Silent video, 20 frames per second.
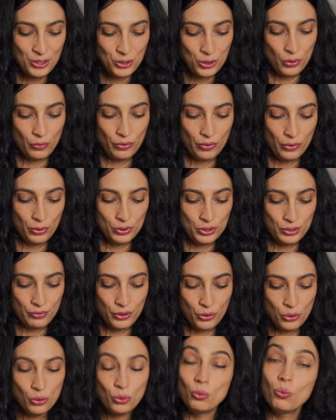So for those of
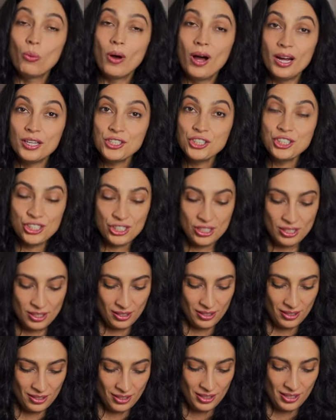you who
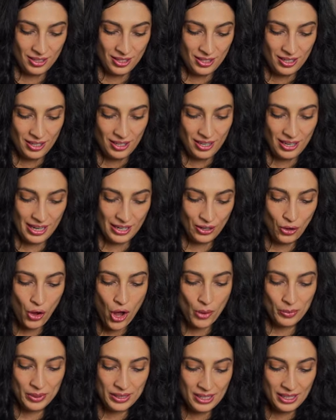watched and
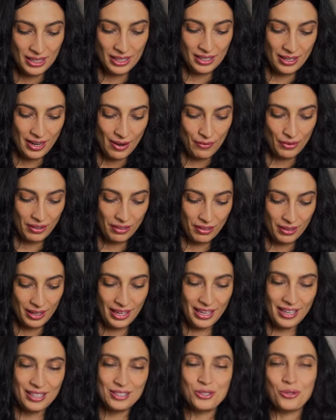commented and
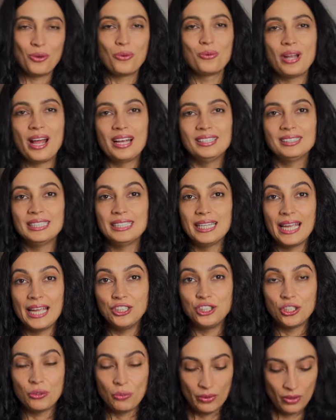everything, it's so nice
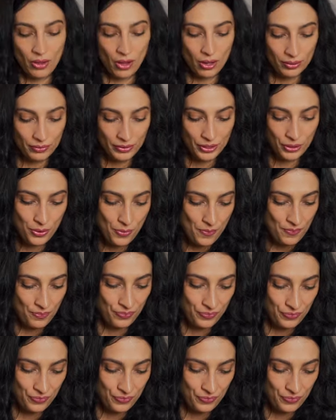engaging with all of you.